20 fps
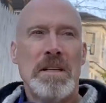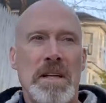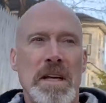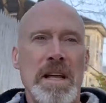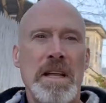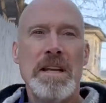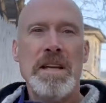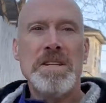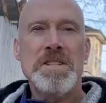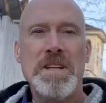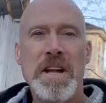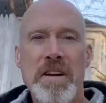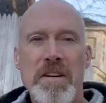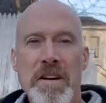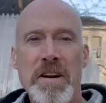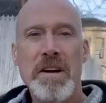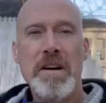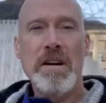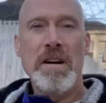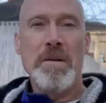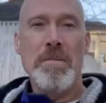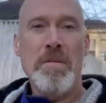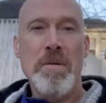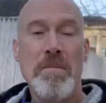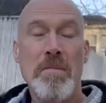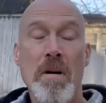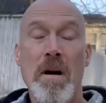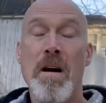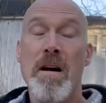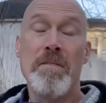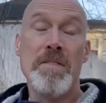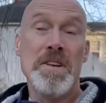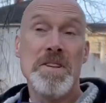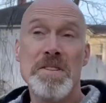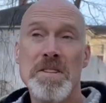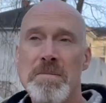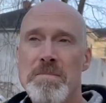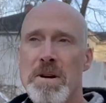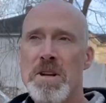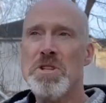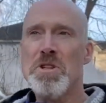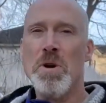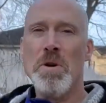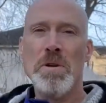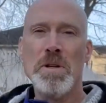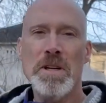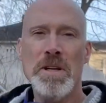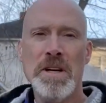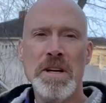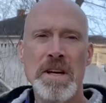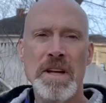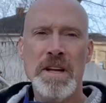in this area are obviously much older,